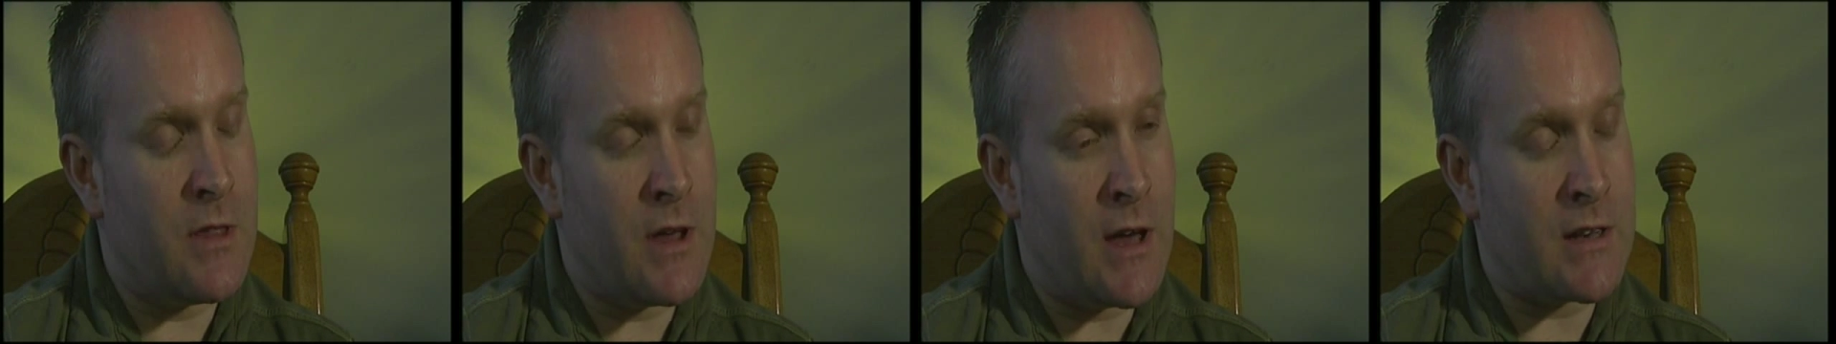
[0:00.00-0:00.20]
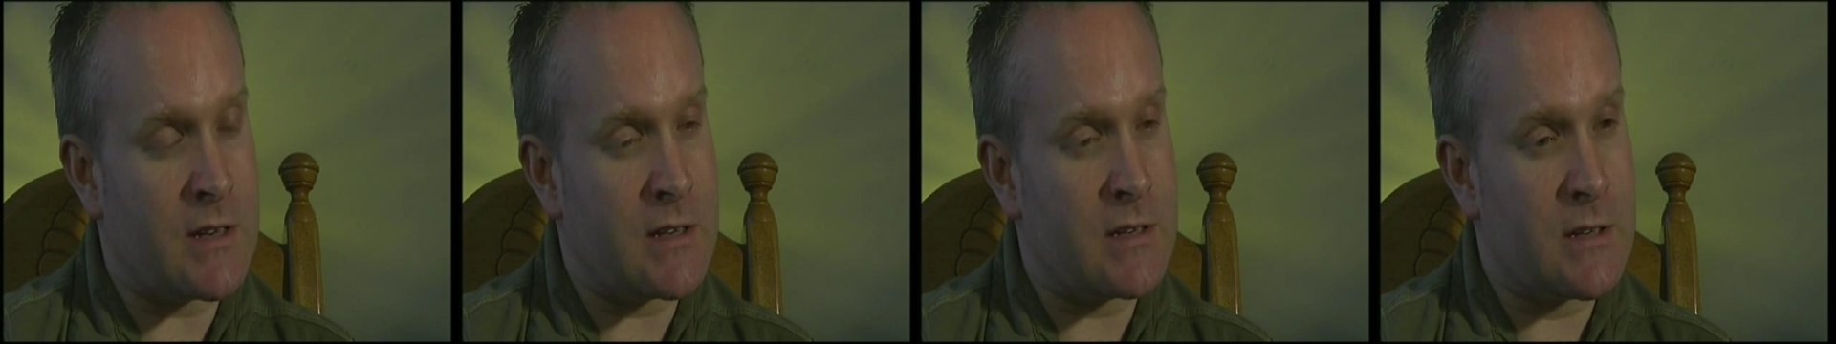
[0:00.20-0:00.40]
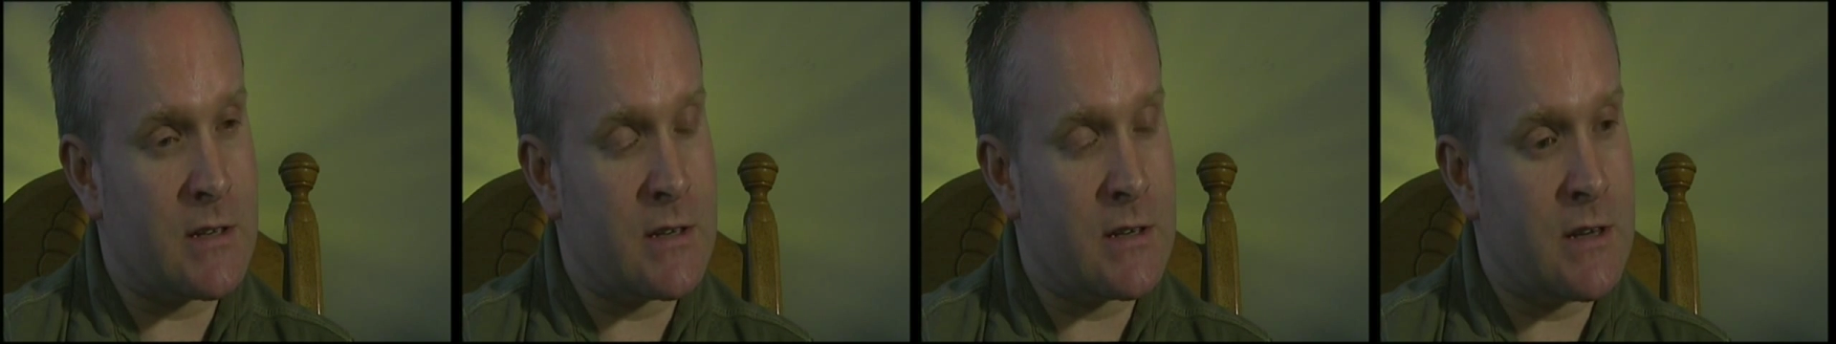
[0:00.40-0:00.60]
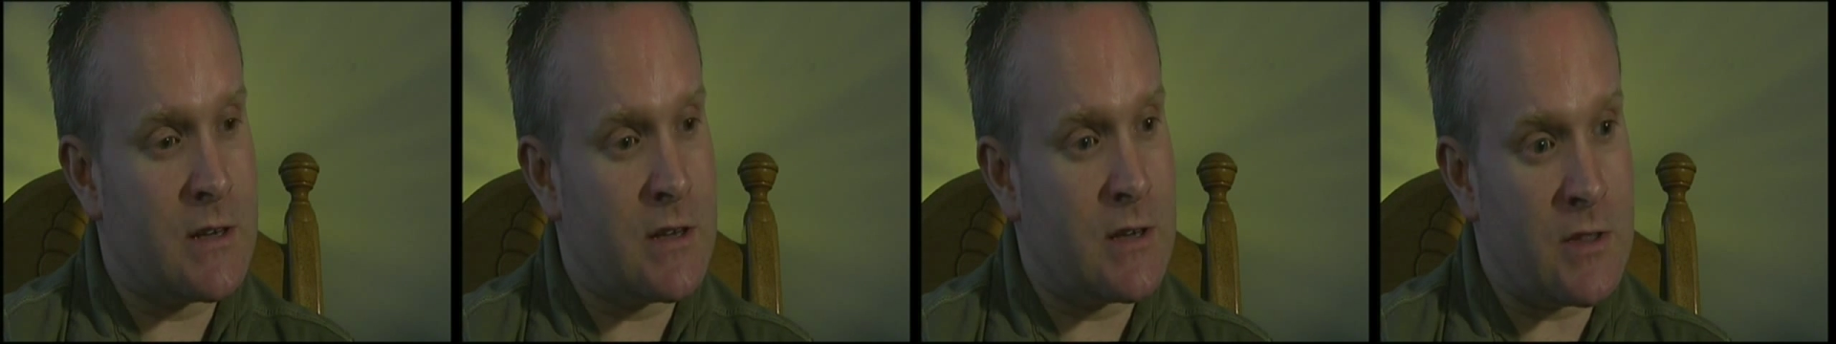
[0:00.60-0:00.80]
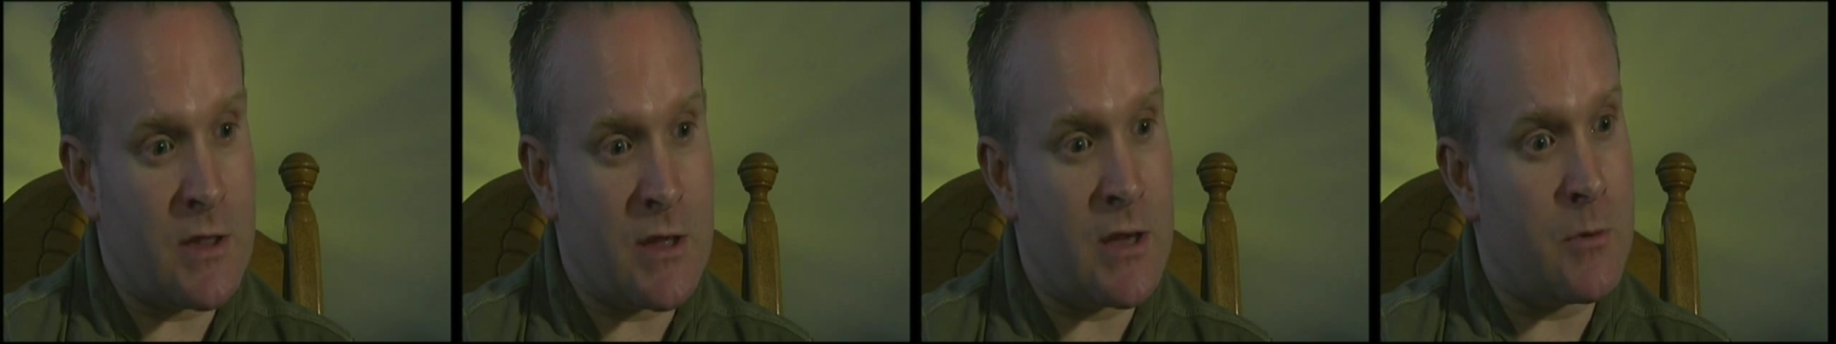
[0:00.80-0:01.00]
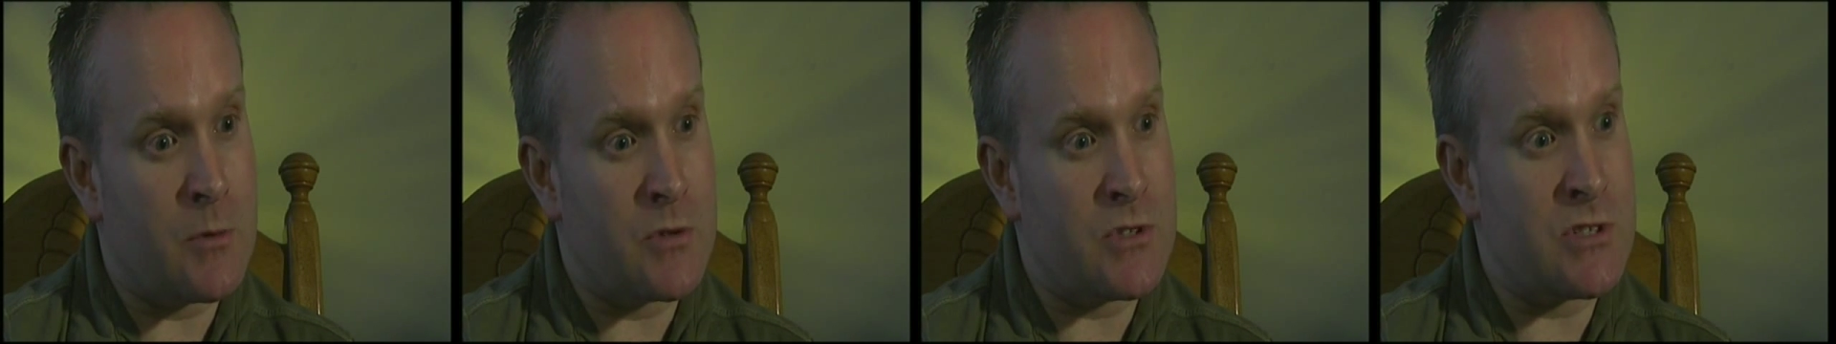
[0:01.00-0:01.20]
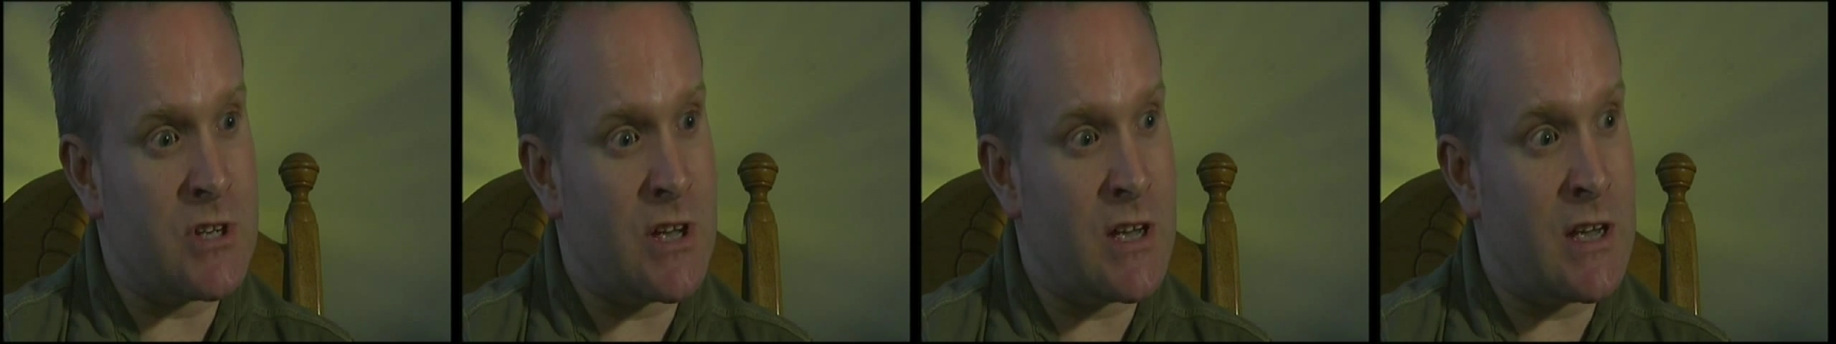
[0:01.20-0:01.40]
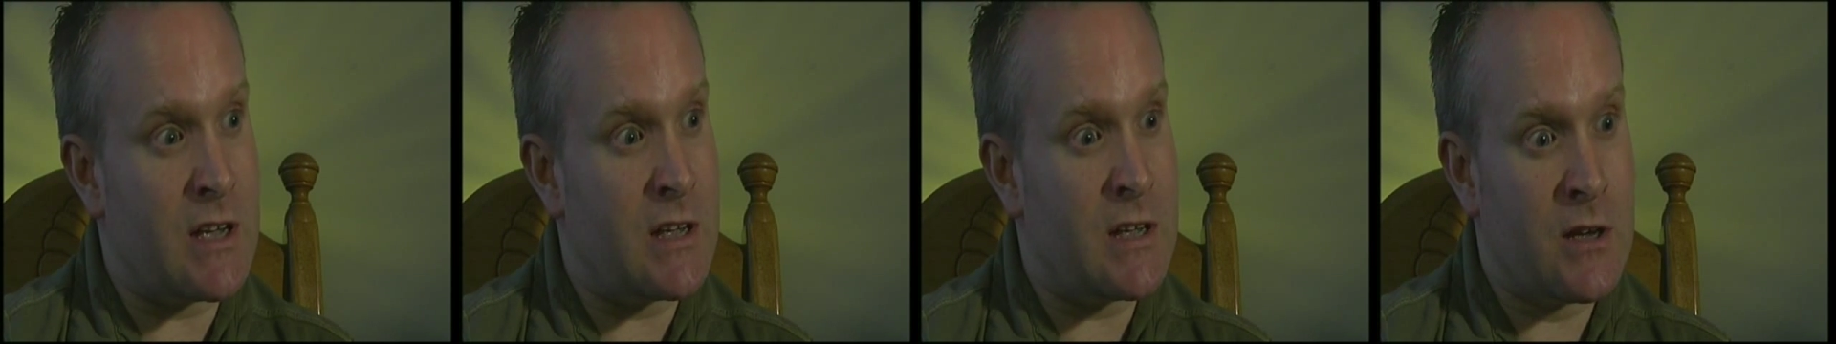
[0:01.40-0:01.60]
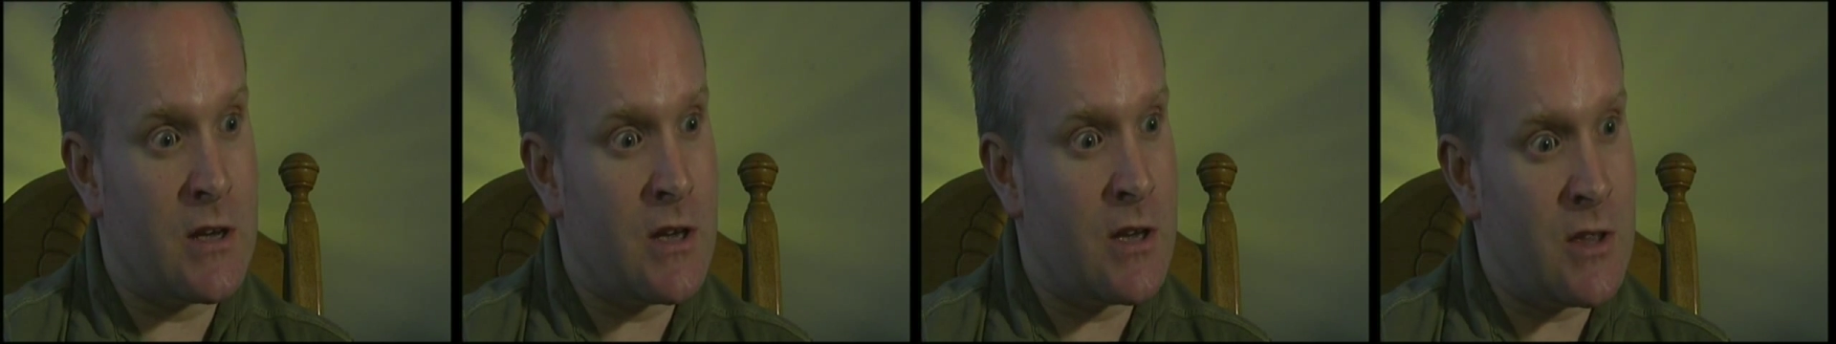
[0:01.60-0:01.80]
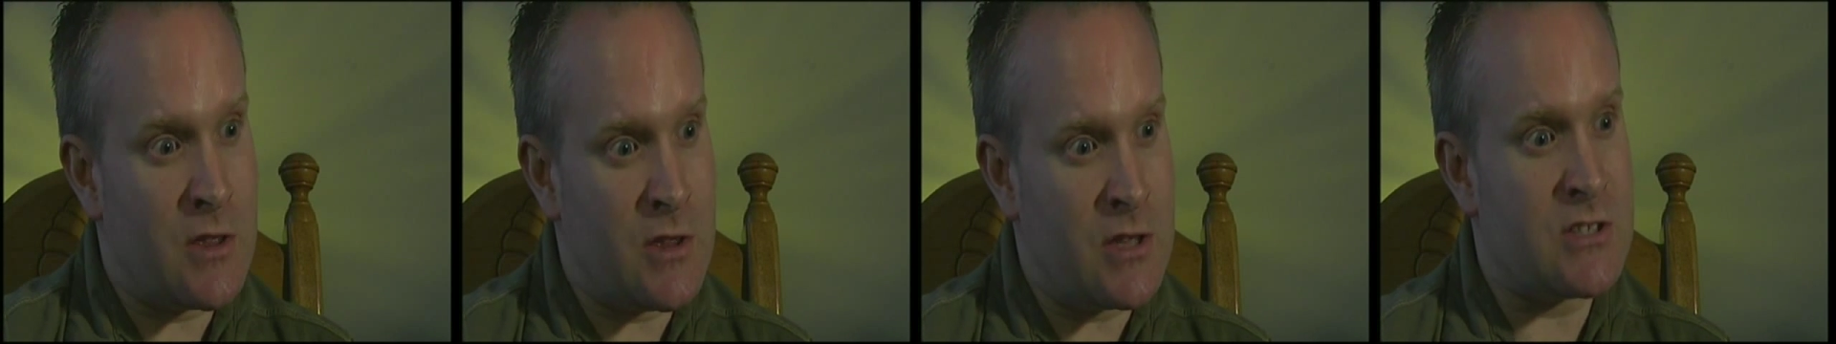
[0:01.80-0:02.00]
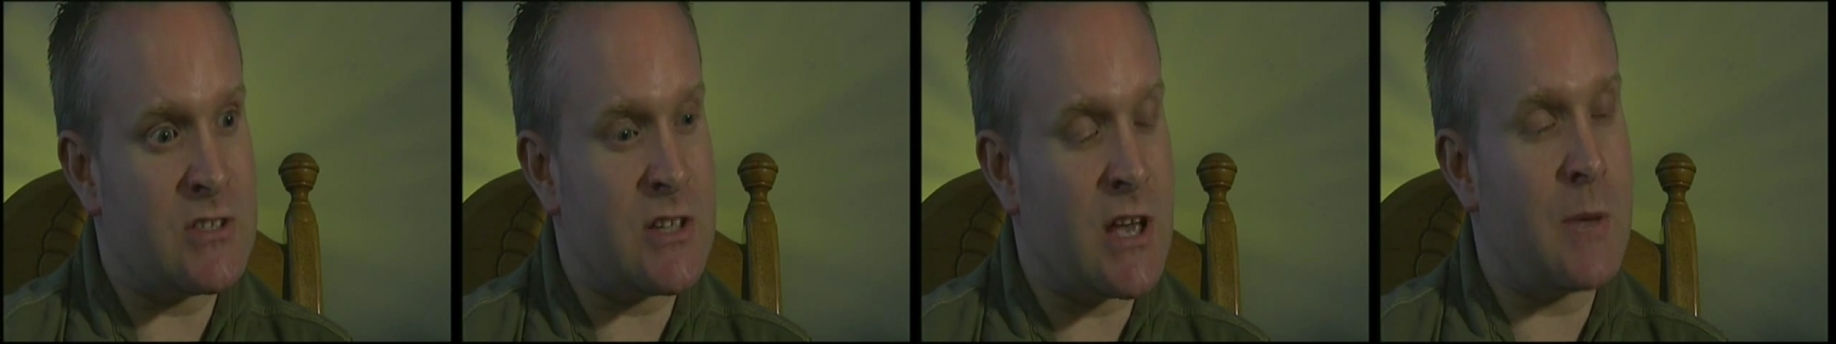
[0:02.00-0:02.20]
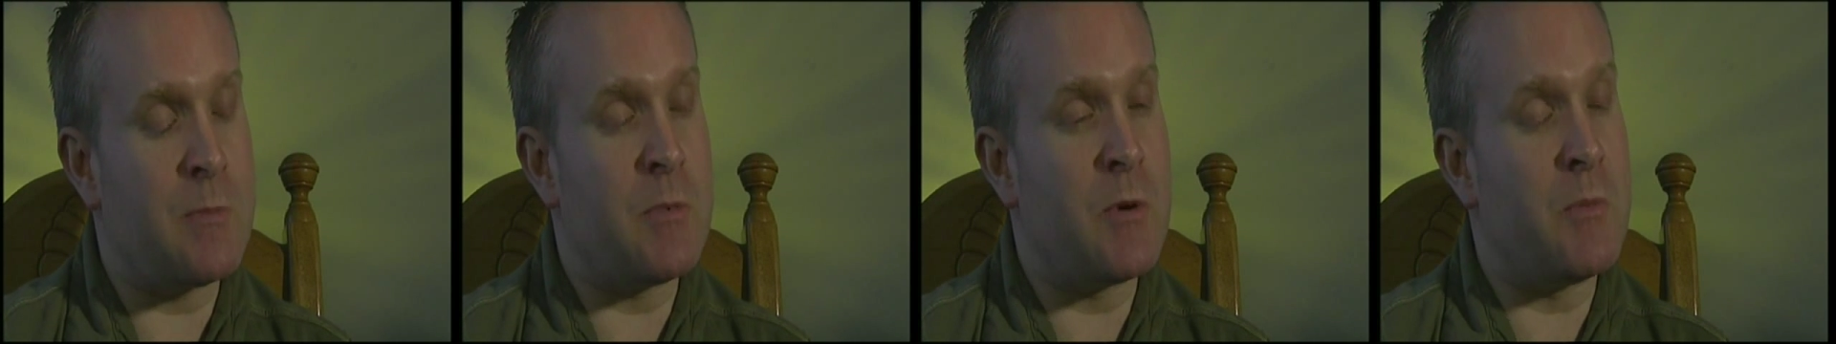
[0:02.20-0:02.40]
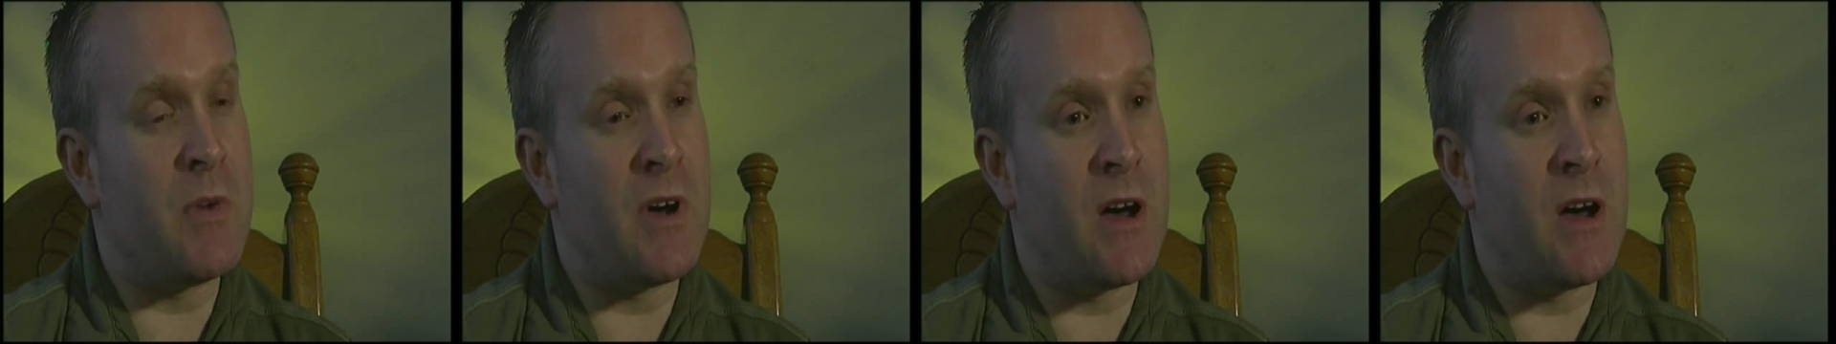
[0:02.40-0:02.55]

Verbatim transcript: that they would say, this type